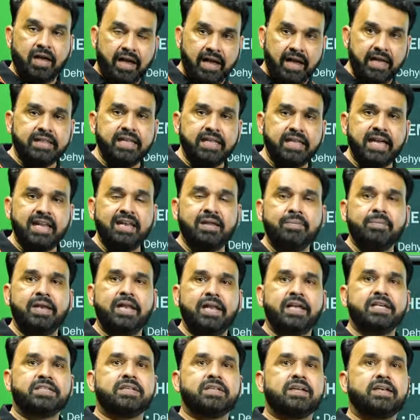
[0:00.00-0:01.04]
In the
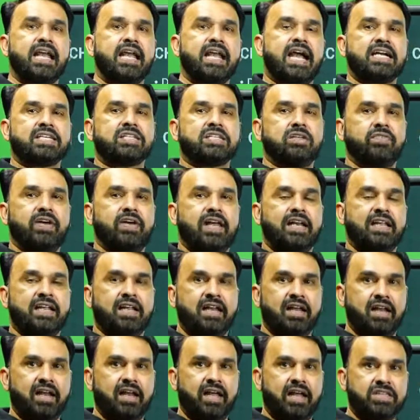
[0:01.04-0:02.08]
elimination reaction of
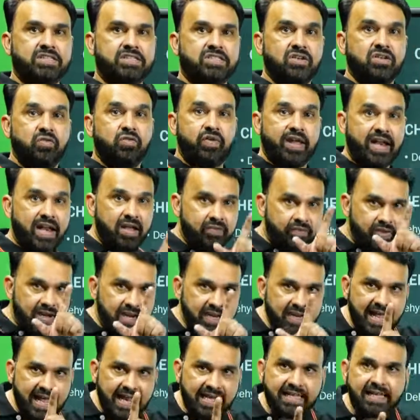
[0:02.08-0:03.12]
alkyl halides, whenever
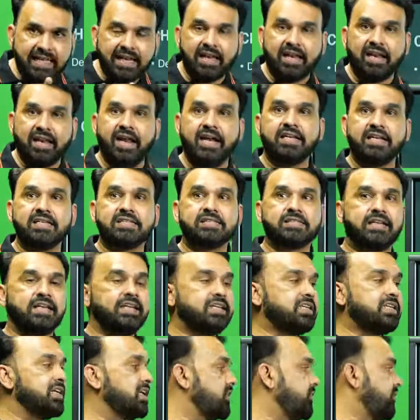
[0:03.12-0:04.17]
an alkyl halide is
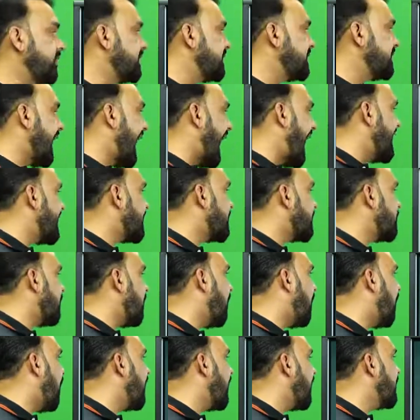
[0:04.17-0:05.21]
treated with
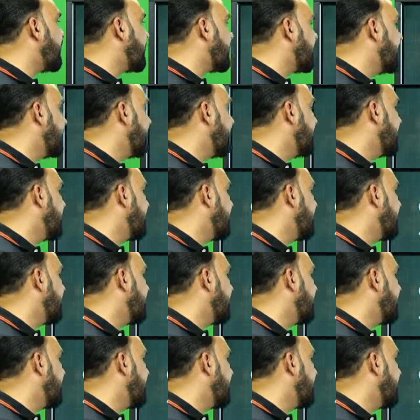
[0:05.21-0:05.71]
alcoholic